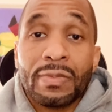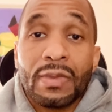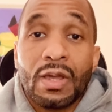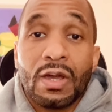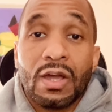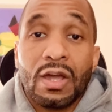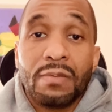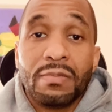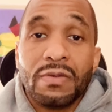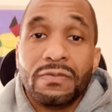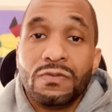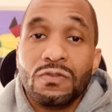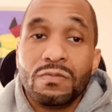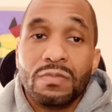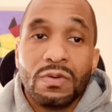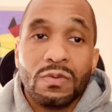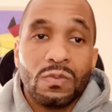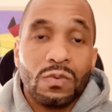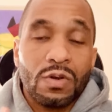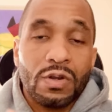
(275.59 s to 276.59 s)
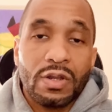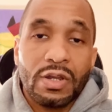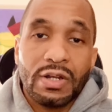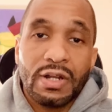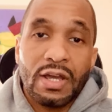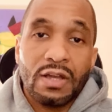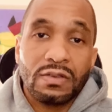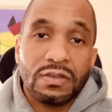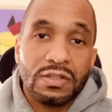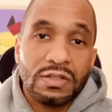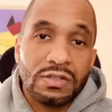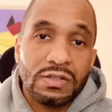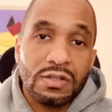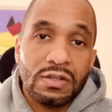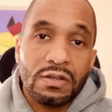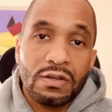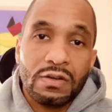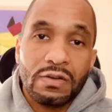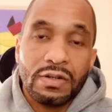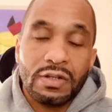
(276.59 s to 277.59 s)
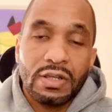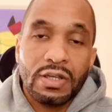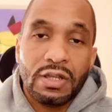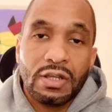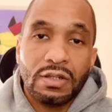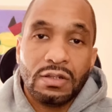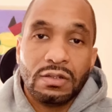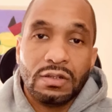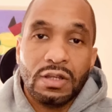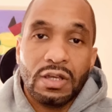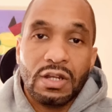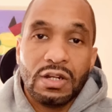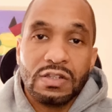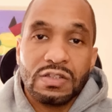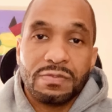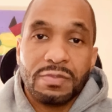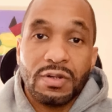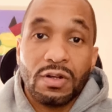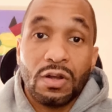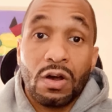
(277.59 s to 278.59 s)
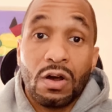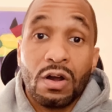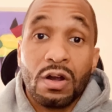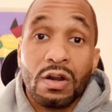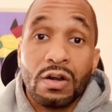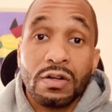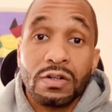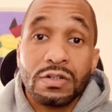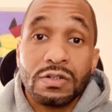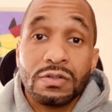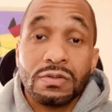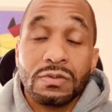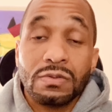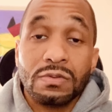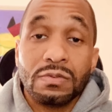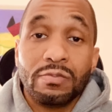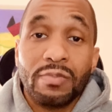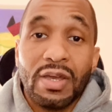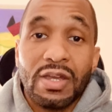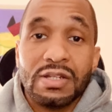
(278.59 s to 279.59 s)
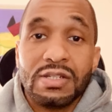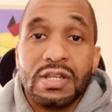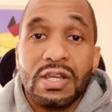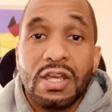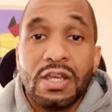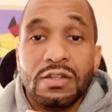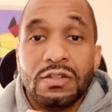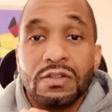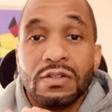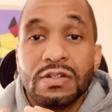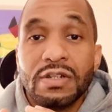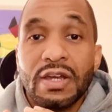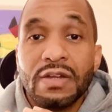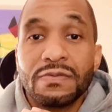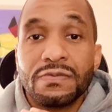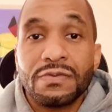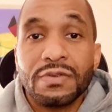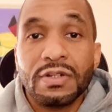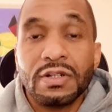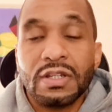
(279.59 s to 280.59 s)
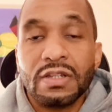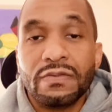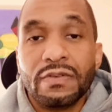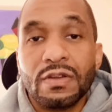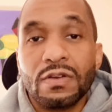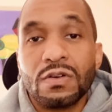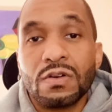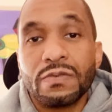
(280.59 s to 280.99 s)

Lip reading: if you've been working out this year and it's been hard to maintain your debt-free living,